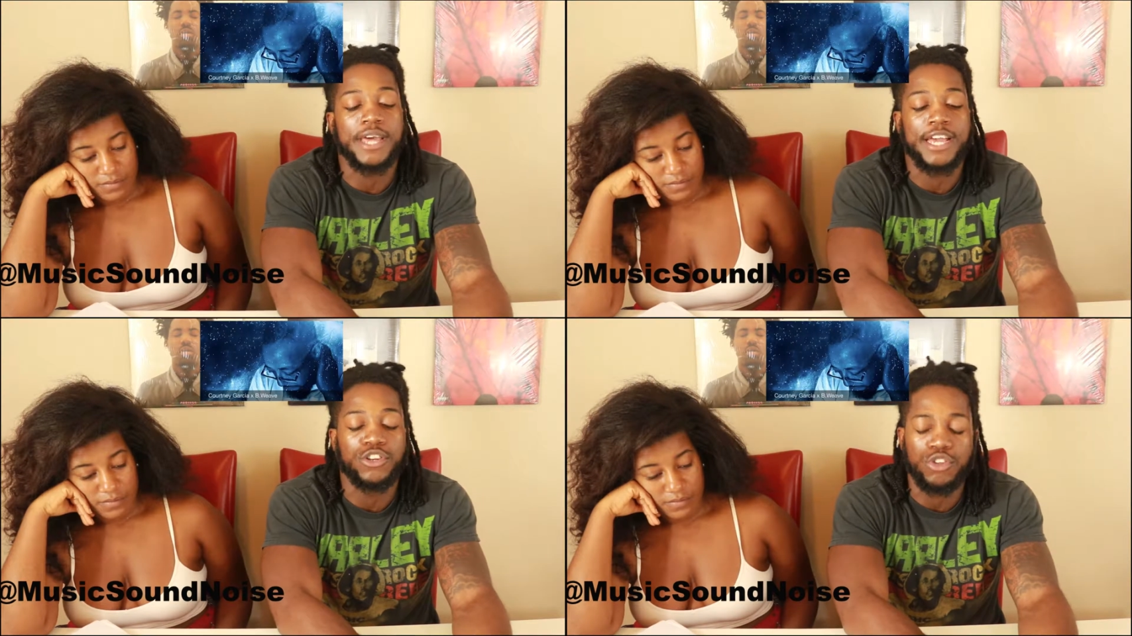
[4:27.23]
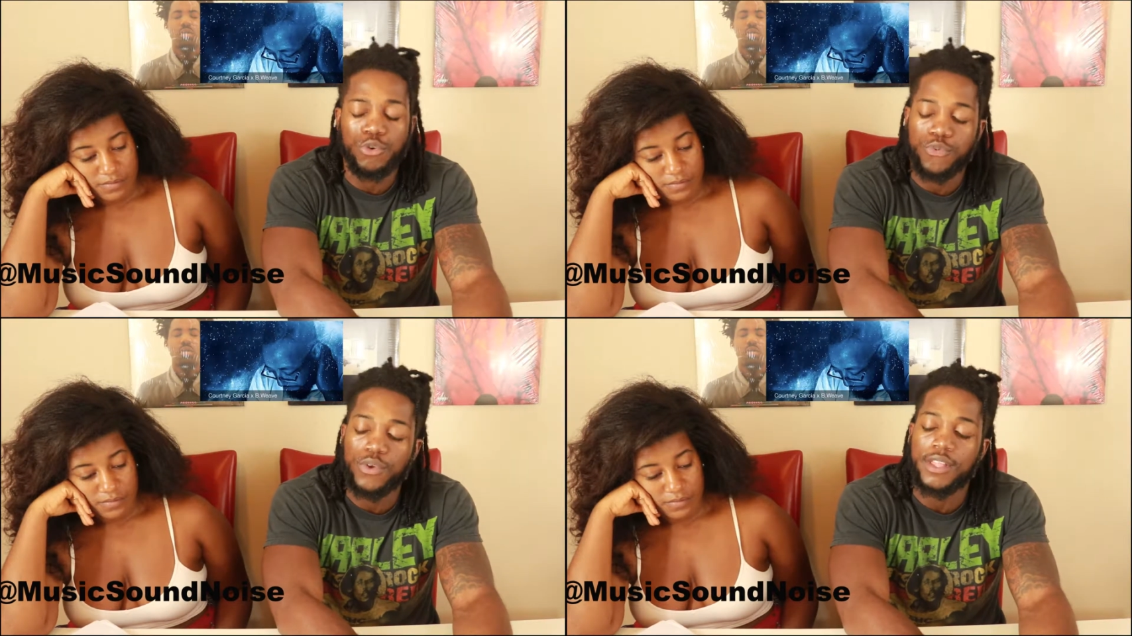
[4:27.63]
Speaker 1: and I
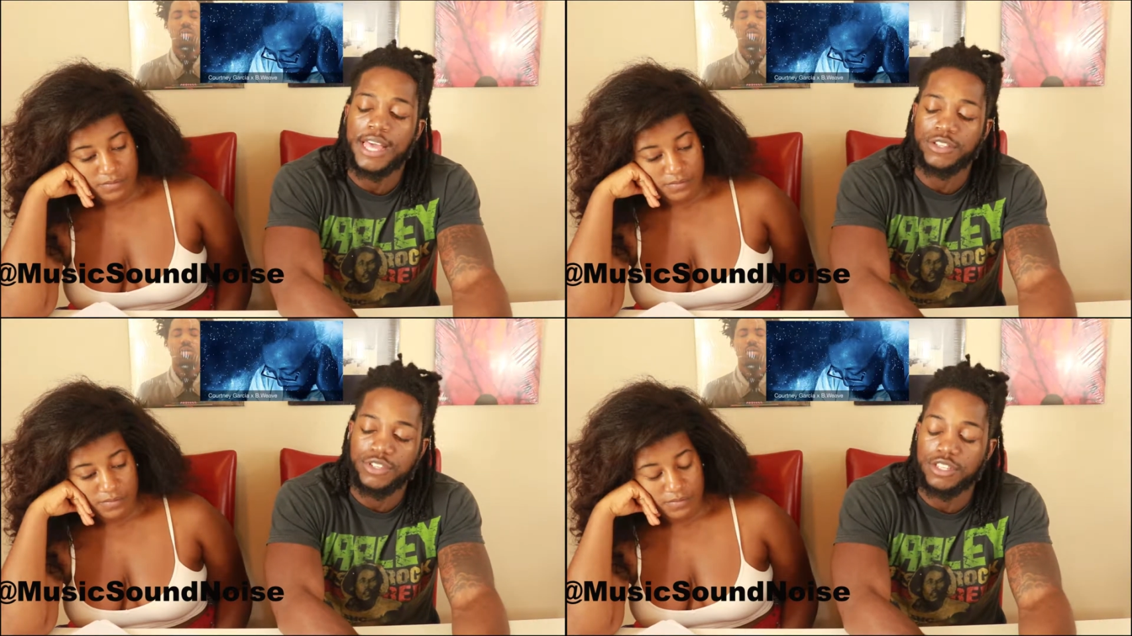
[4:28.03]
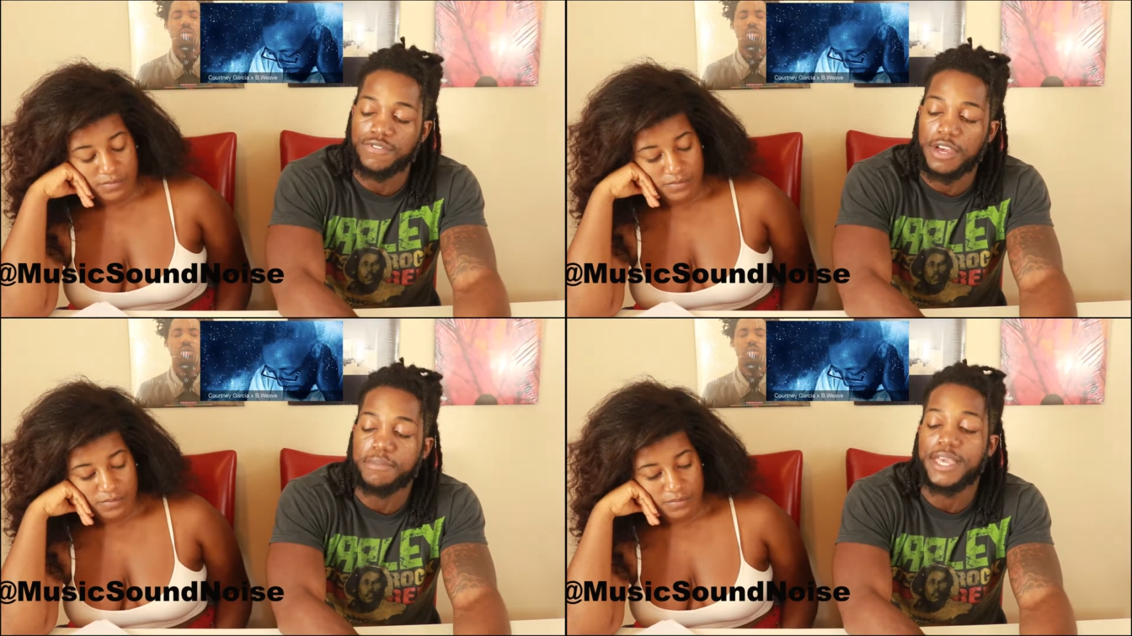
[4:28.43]
do get the
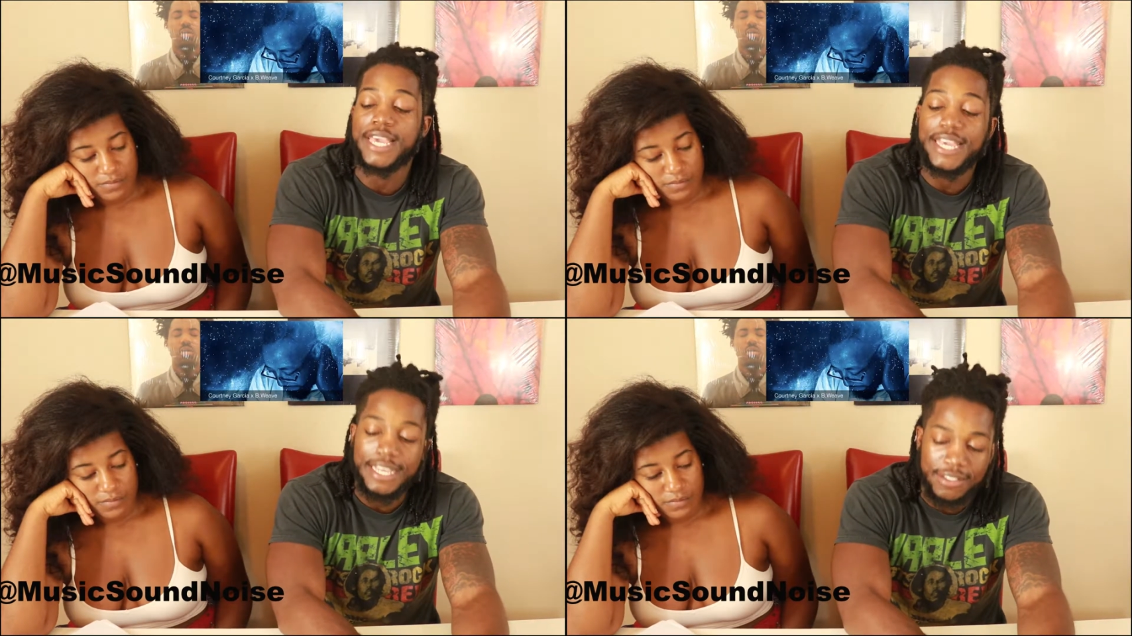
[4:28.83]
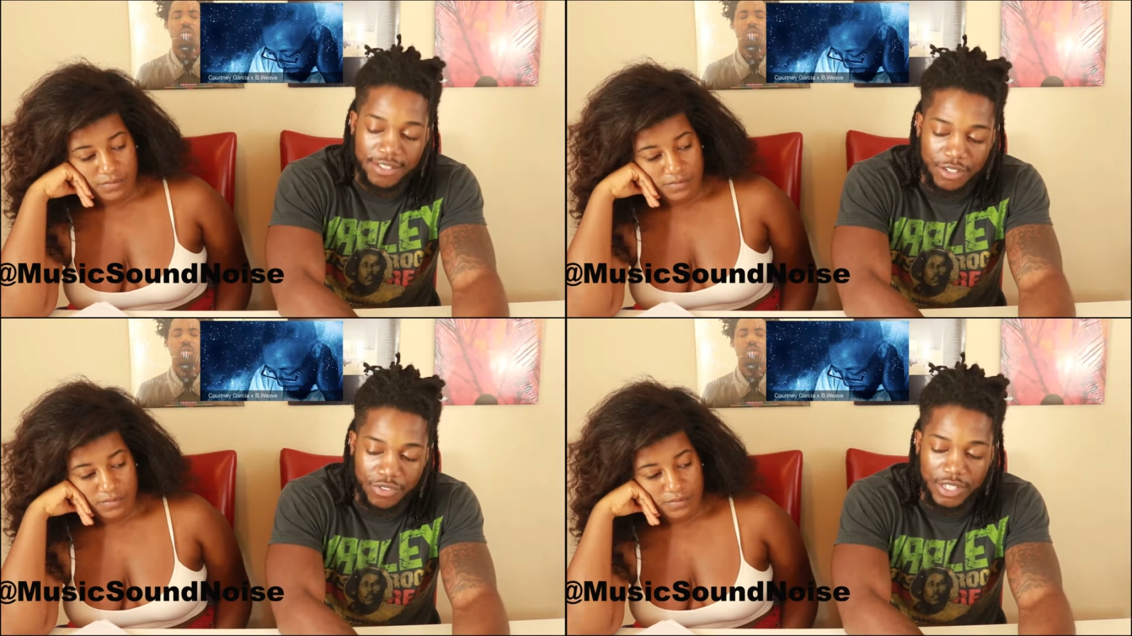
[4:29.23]
vibe that
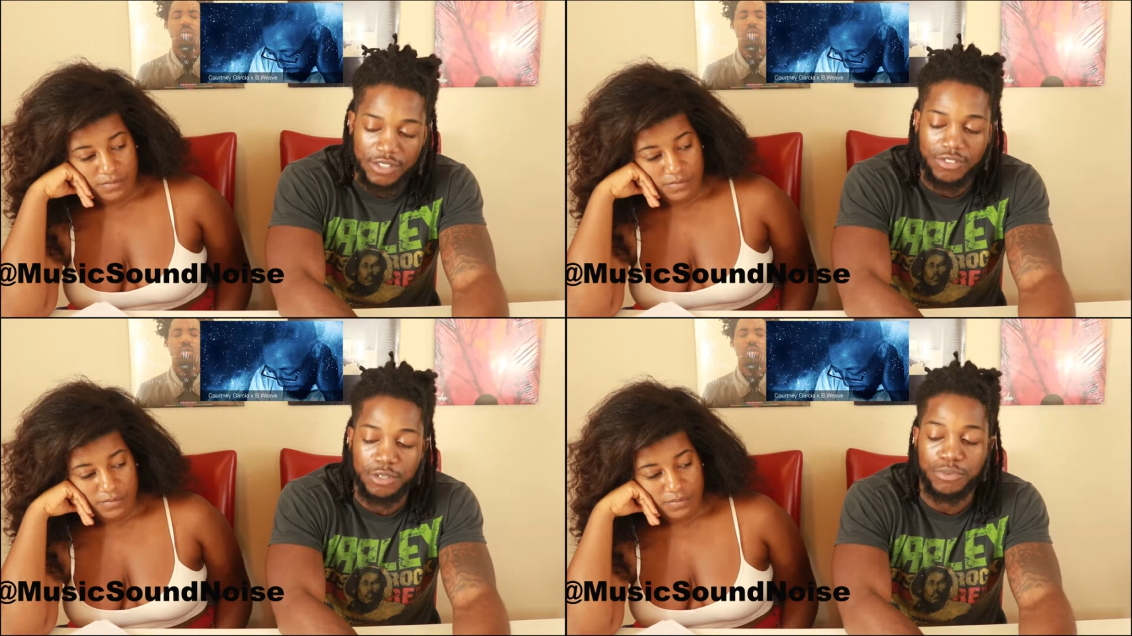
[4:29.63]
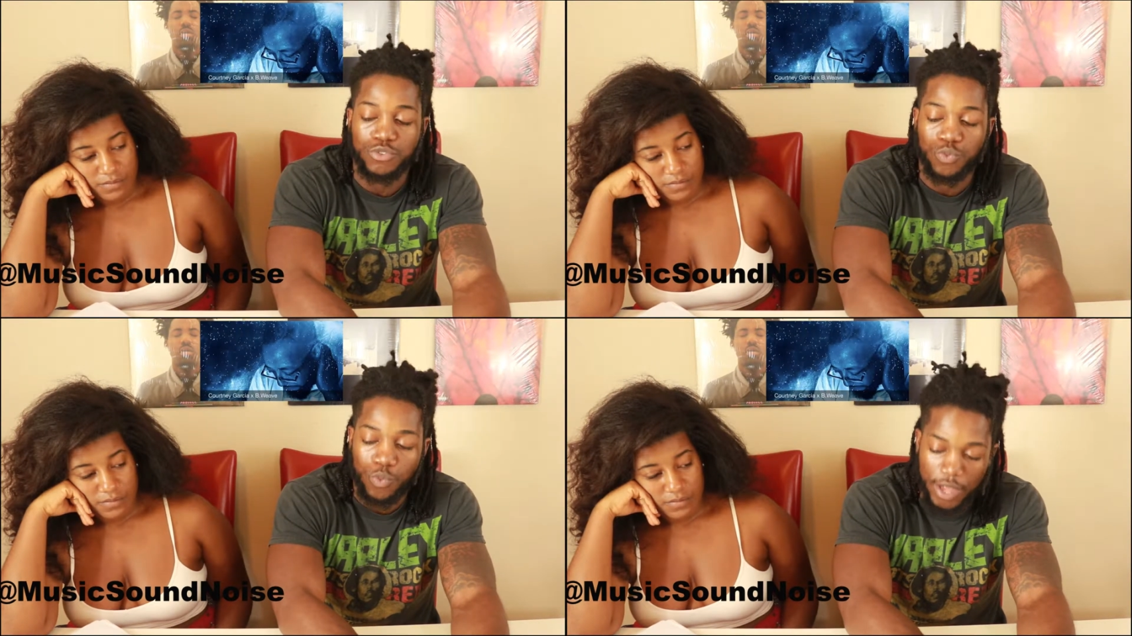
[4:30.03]
he's in a relationship
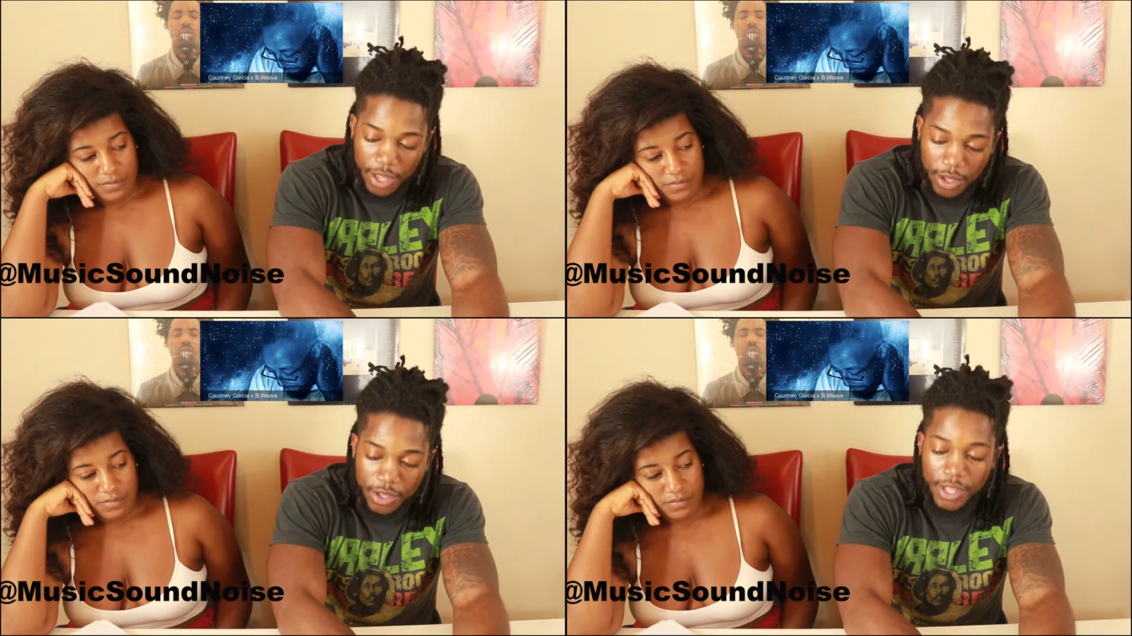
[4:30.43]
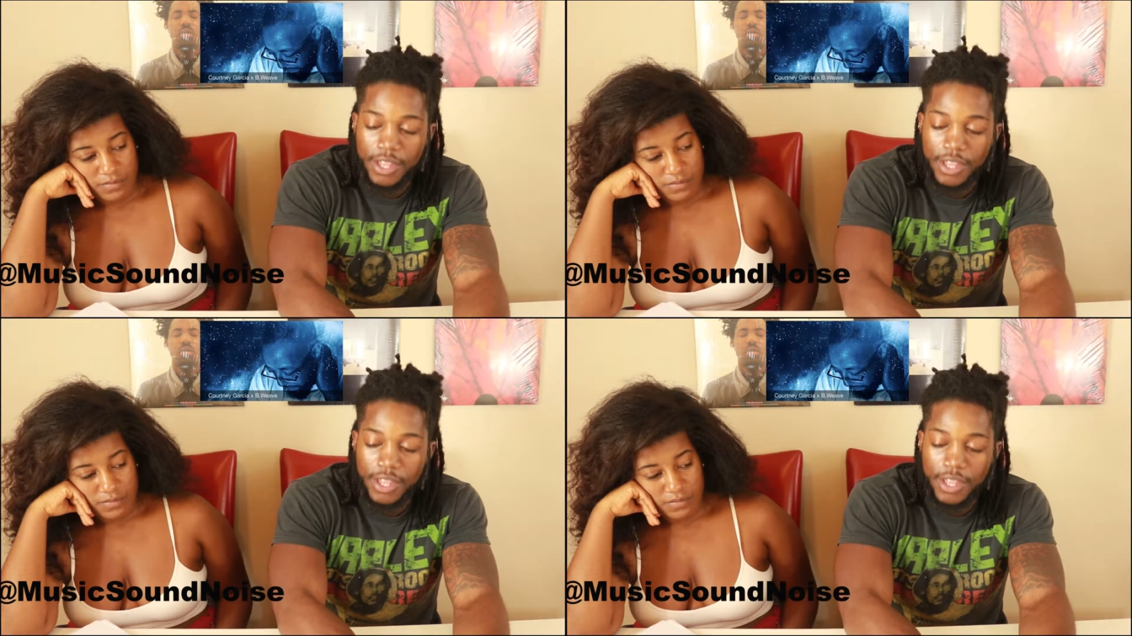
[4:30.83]
as well.